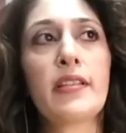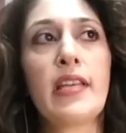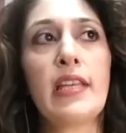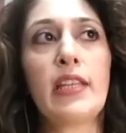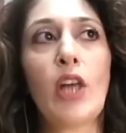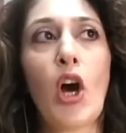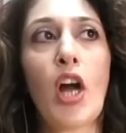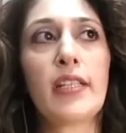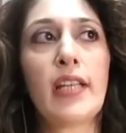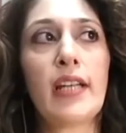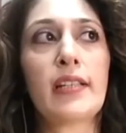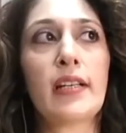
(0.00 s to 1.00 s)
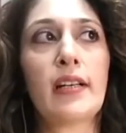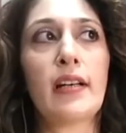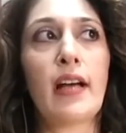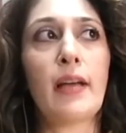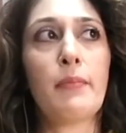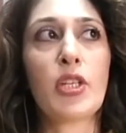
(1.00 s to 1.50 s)
he thought that
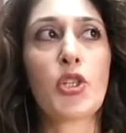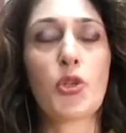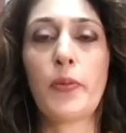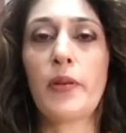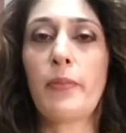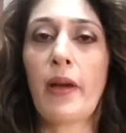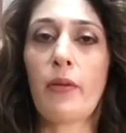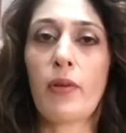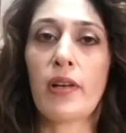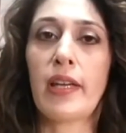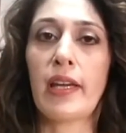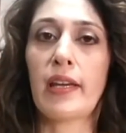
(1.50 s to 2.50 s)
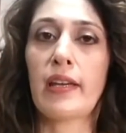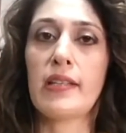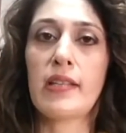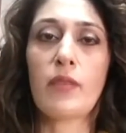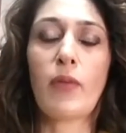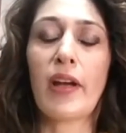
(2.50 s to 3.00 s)
I'm being stupid by working. He
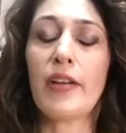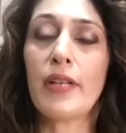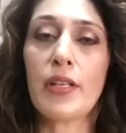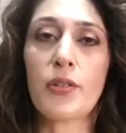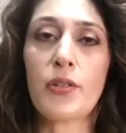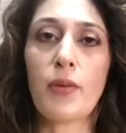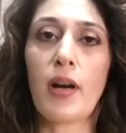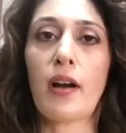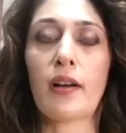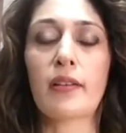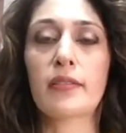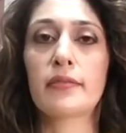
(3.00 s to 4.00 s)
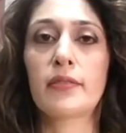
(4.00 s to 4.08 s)
said, "Why do you need to work?"